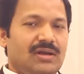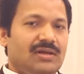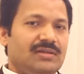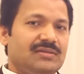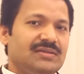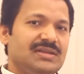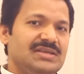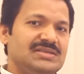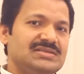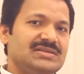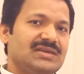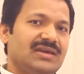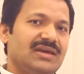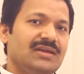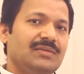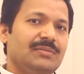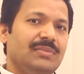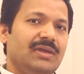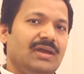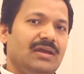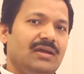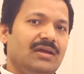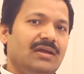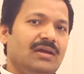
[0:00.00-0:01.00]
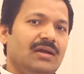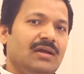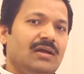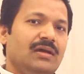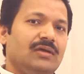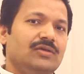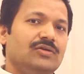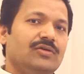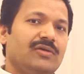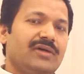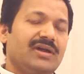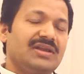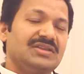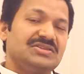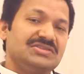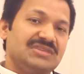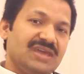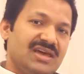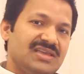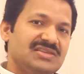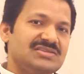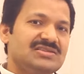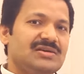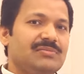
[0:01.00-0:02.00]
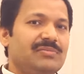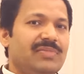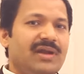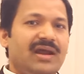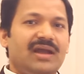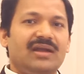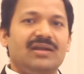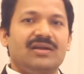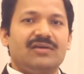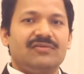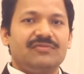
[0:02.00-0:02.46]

this can be, you can change the brand